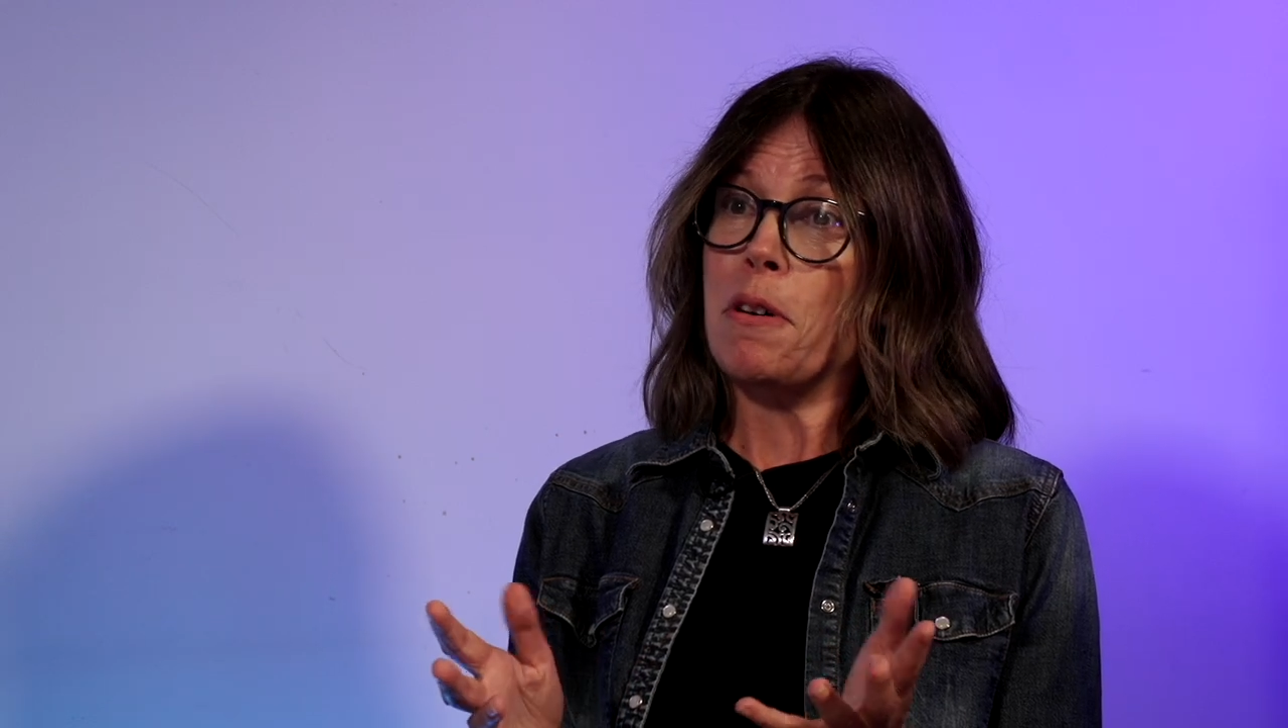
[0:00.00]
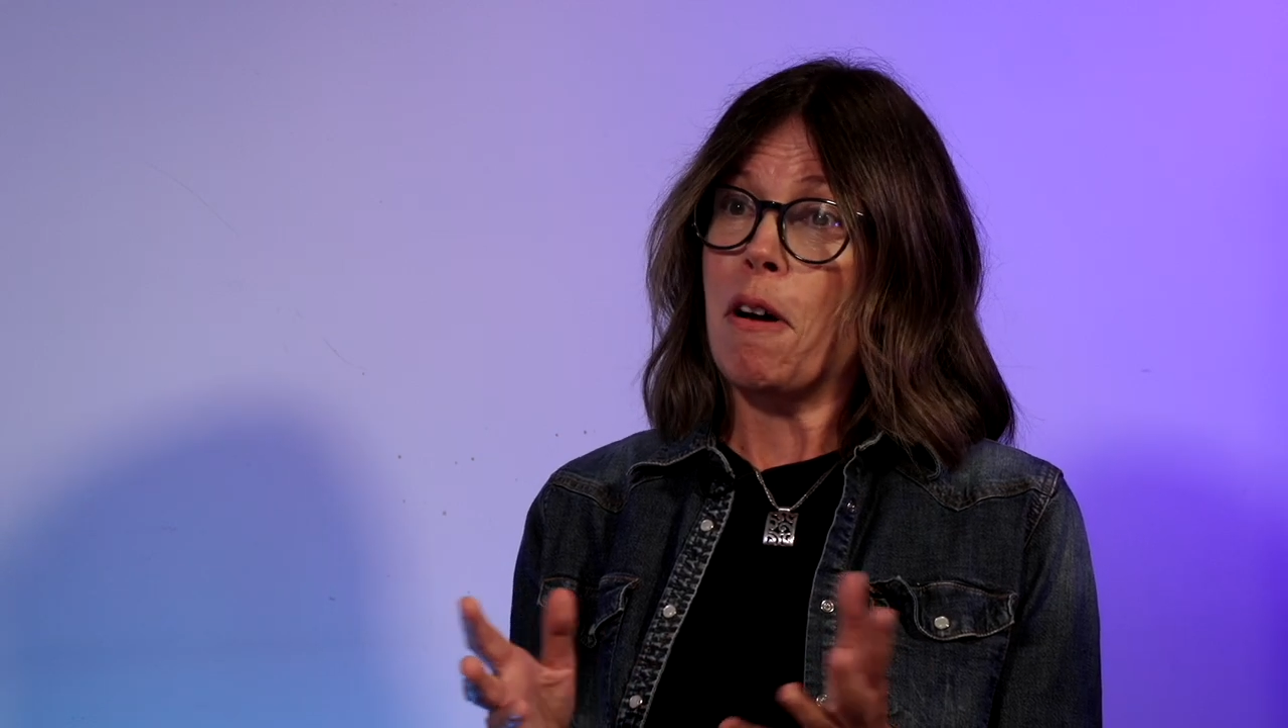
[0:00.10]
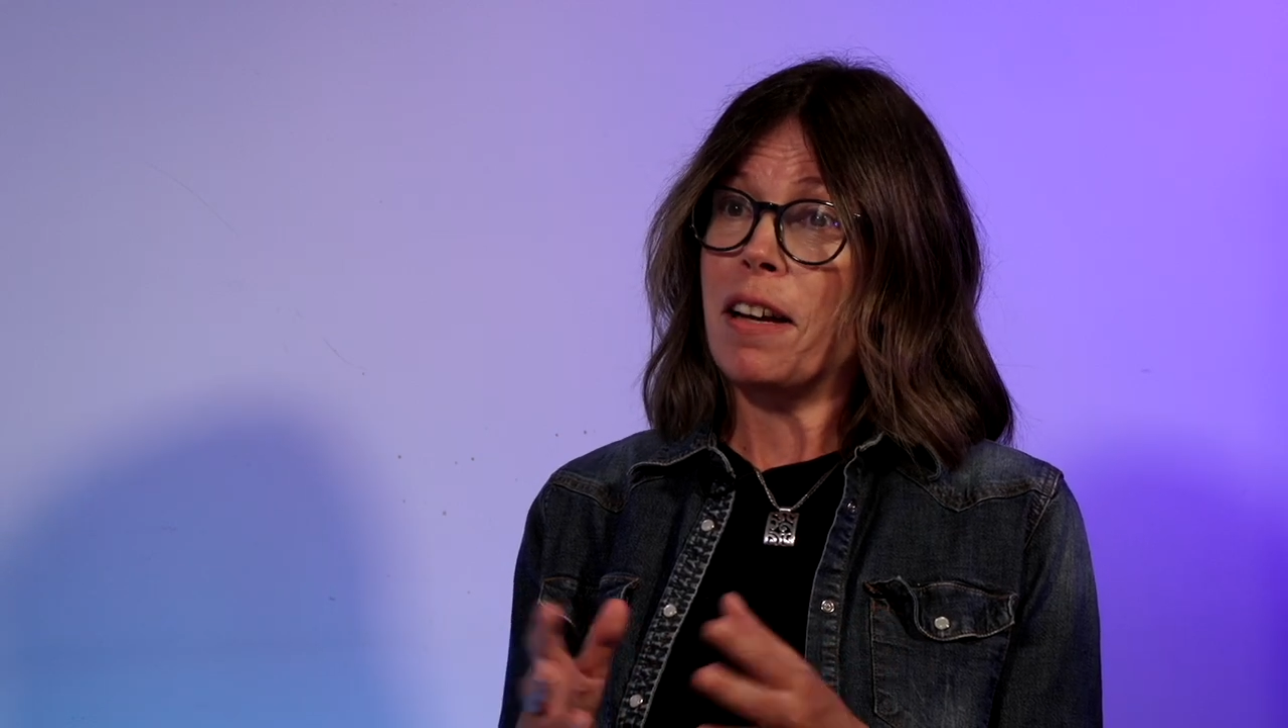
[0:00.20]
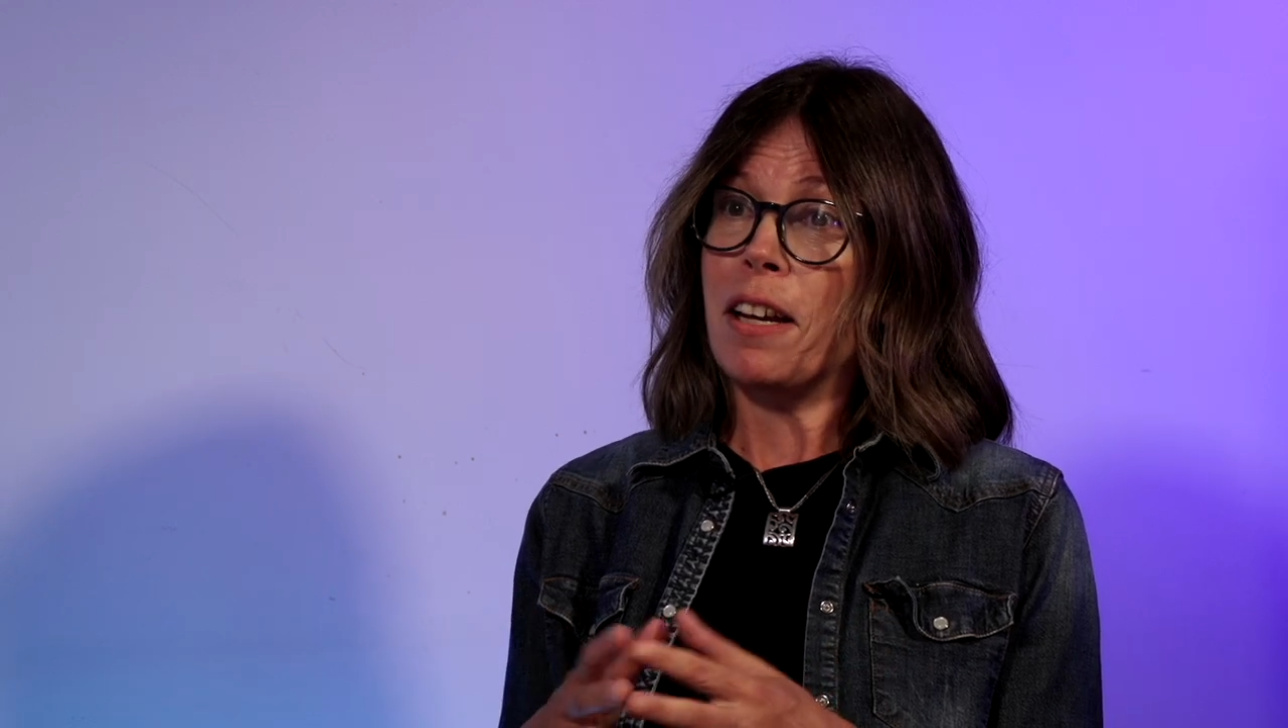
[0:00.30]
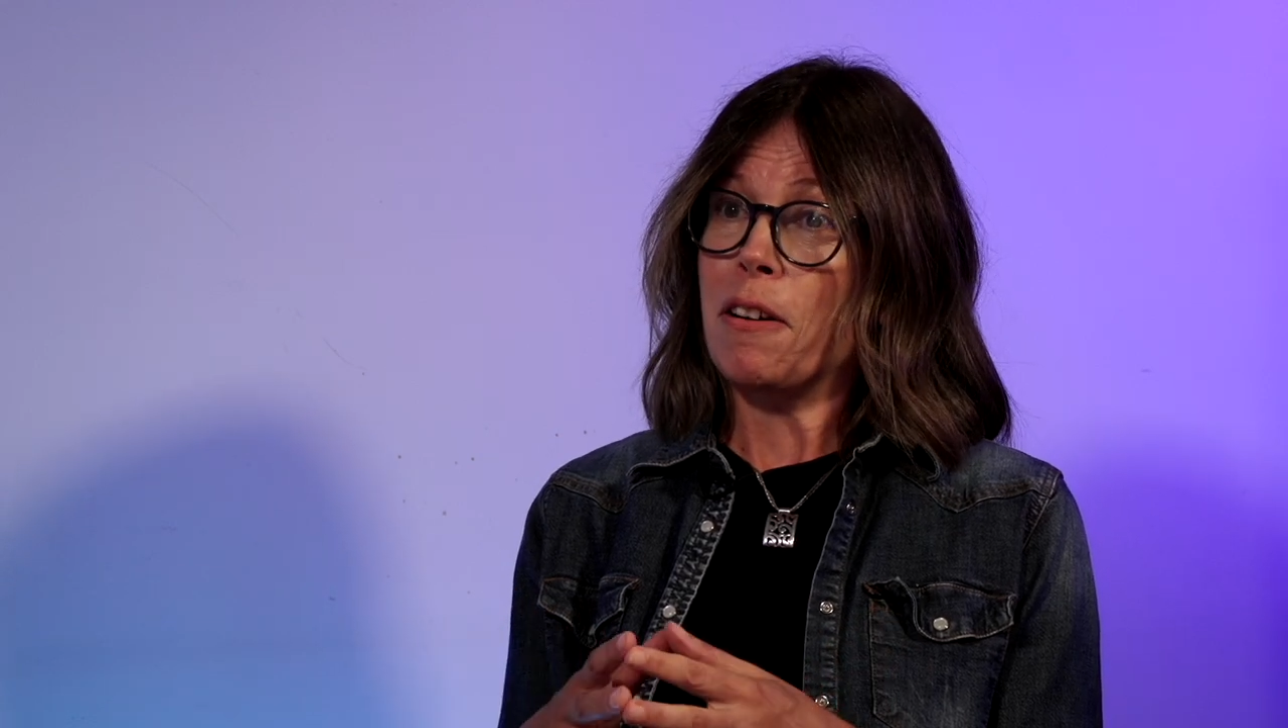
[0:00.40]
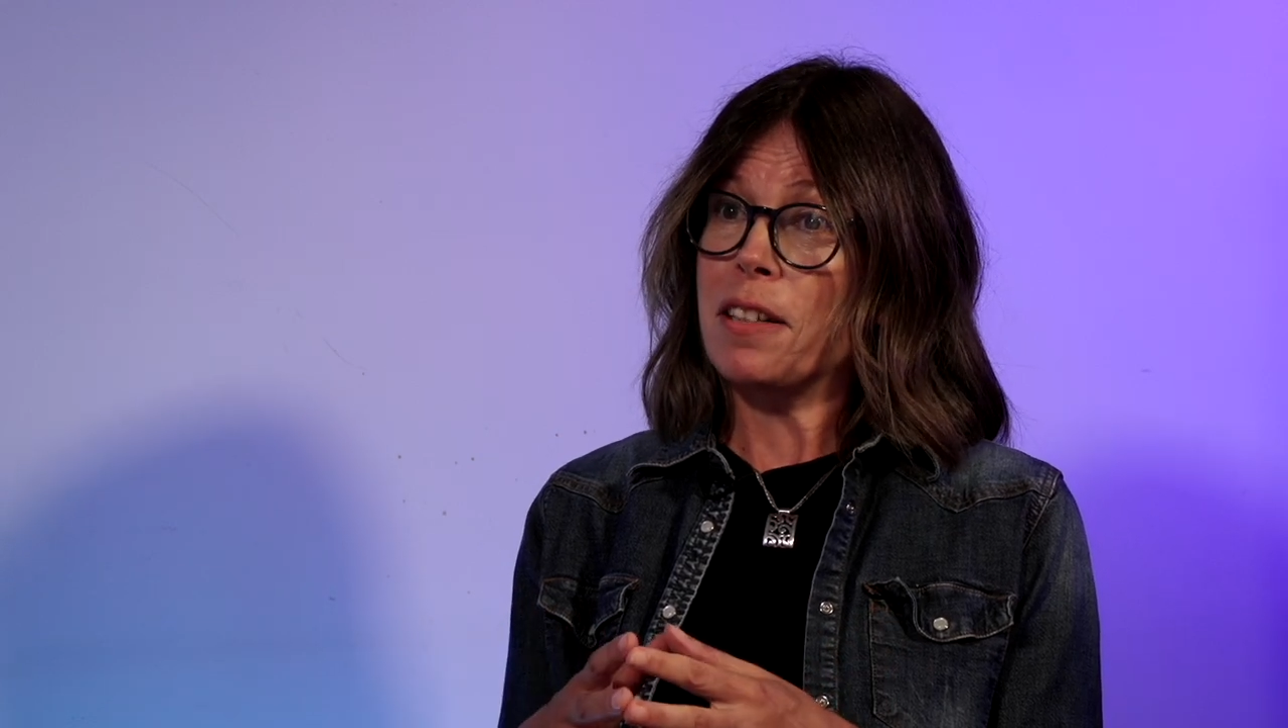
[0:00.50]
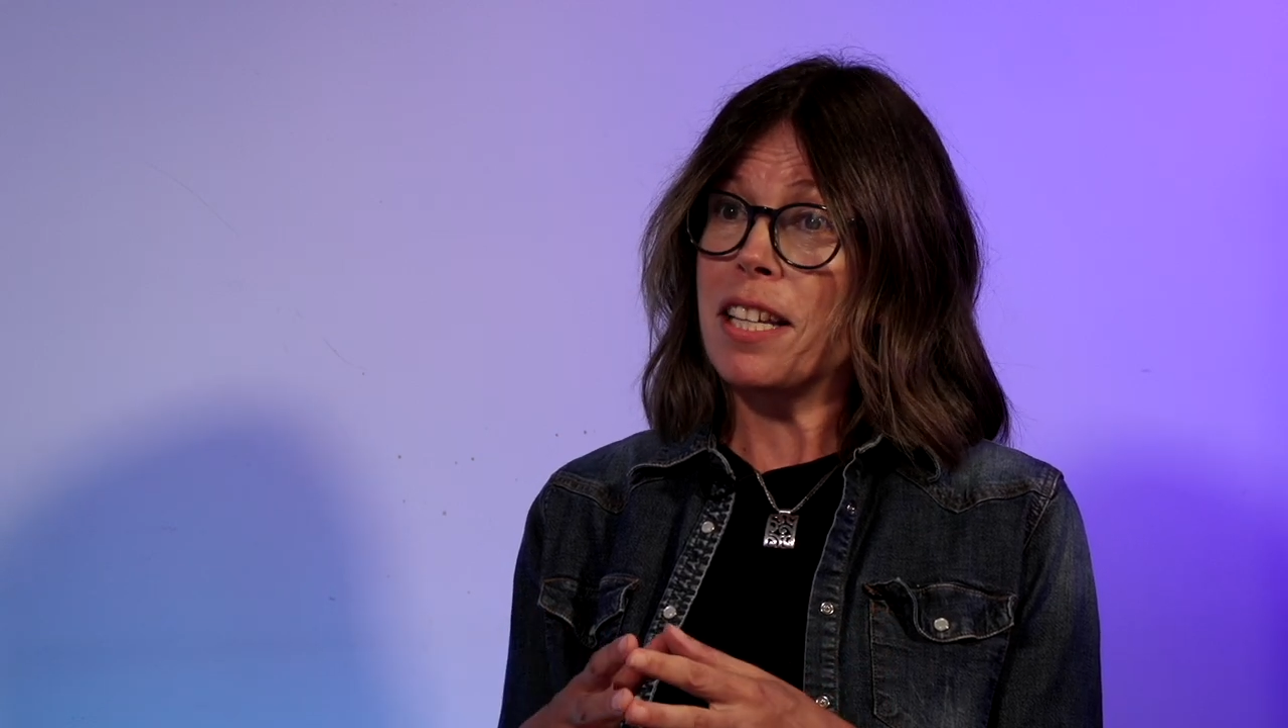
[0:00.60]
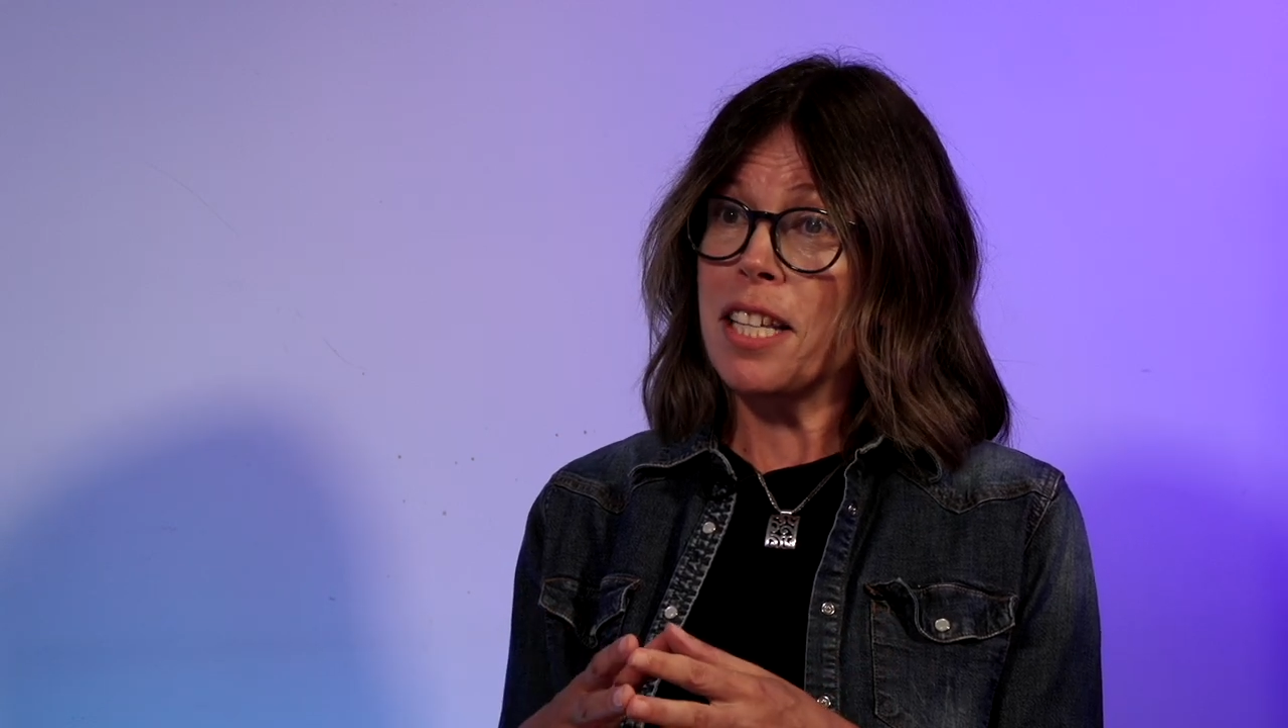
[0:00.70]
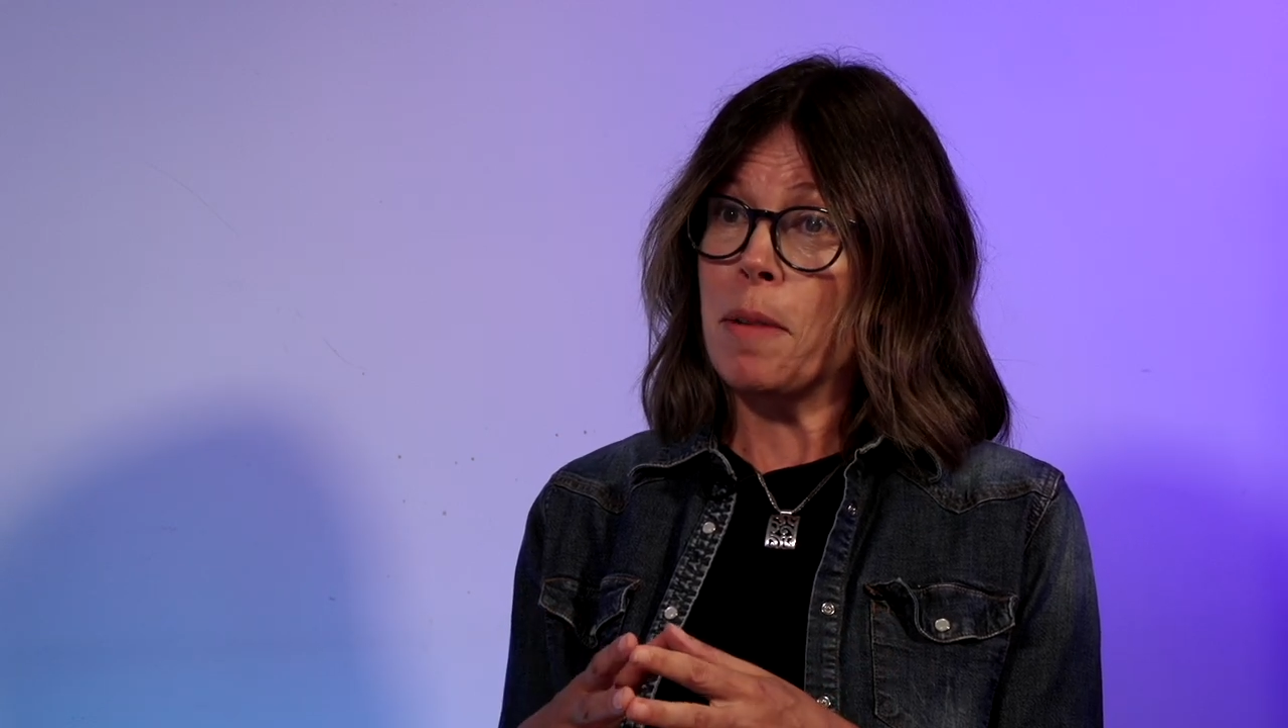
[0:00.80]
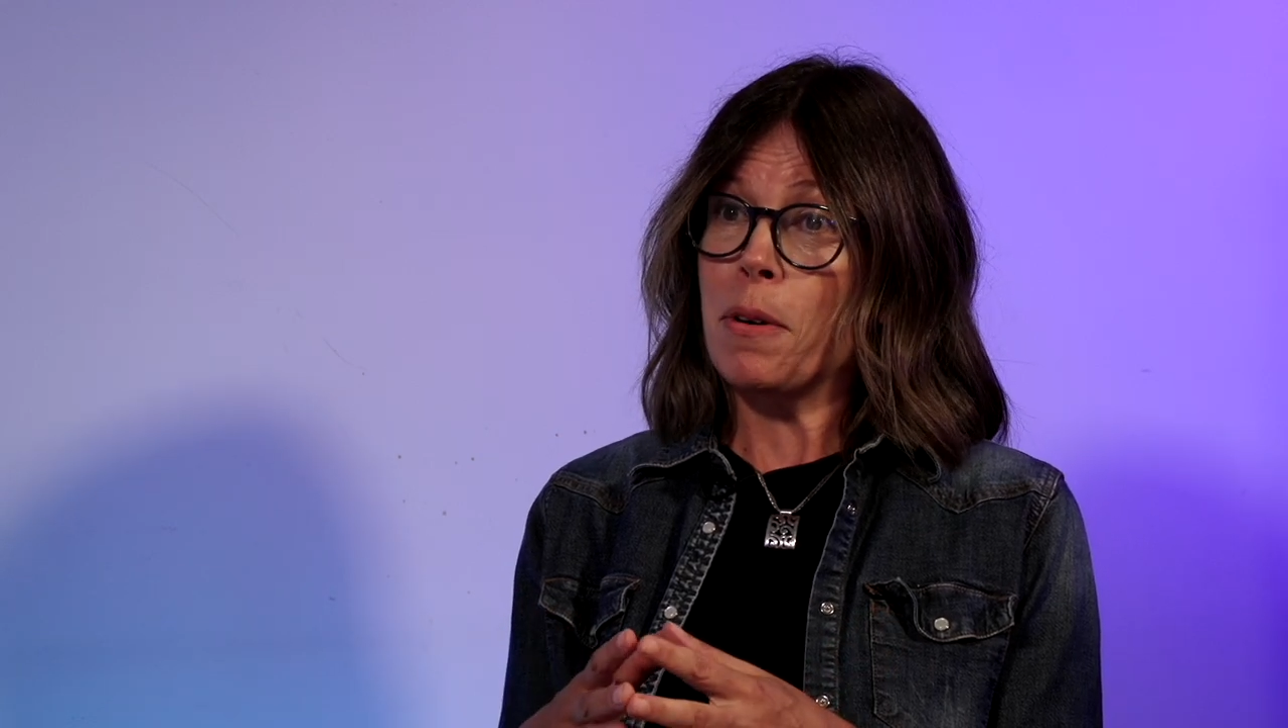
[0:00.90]
knocking on
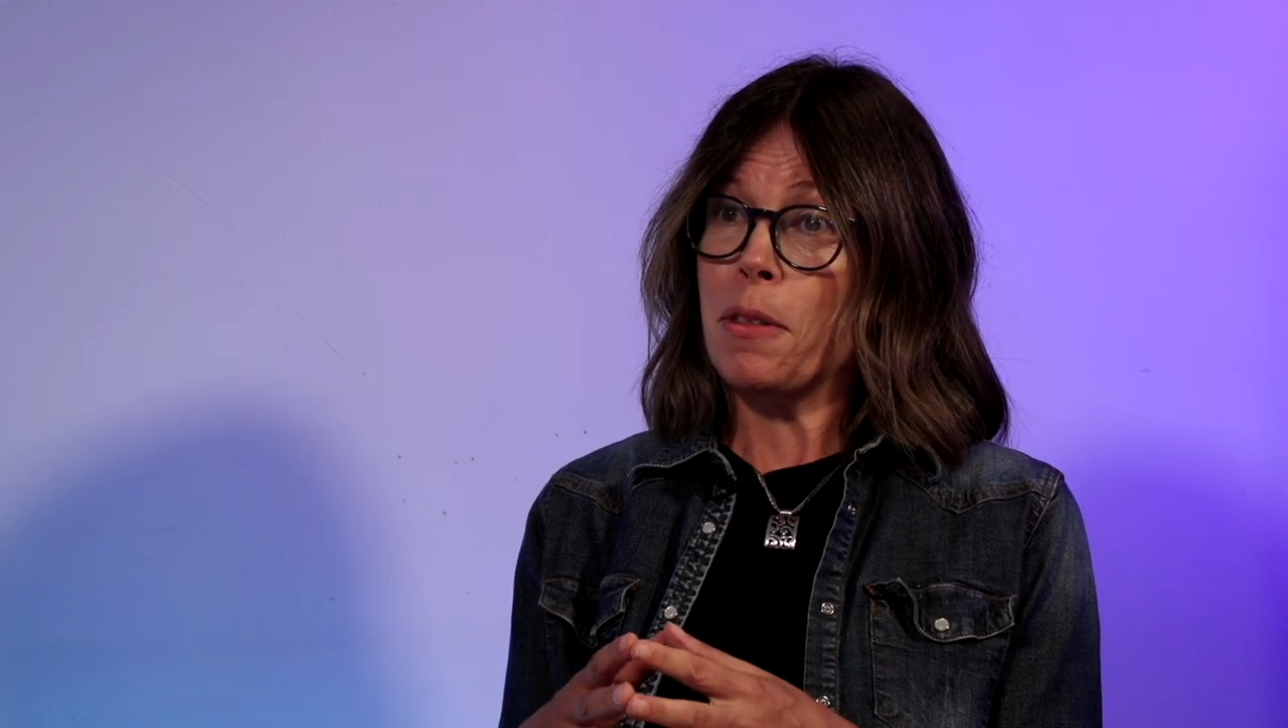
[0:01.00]
December